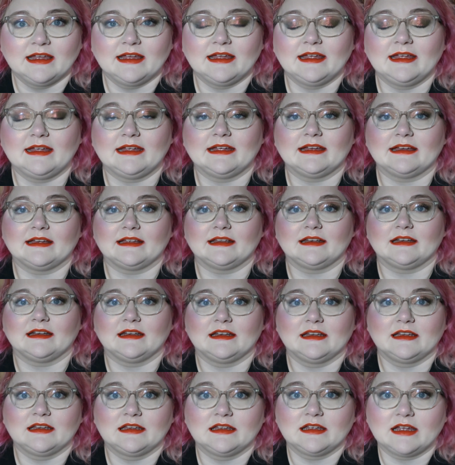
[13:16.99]

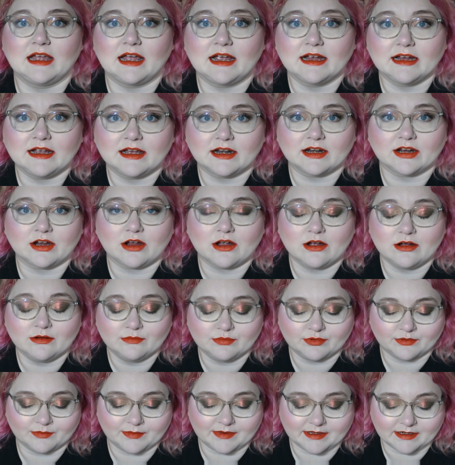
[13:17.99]
And I got a
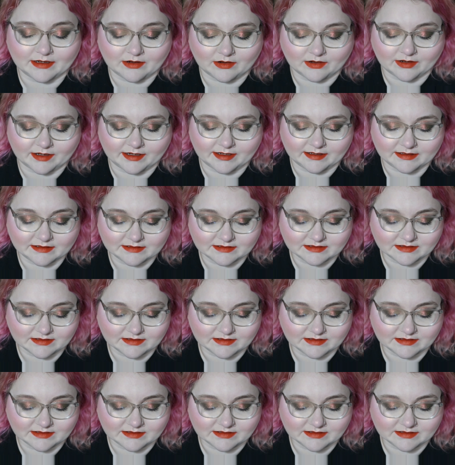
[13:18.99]
compliment on it,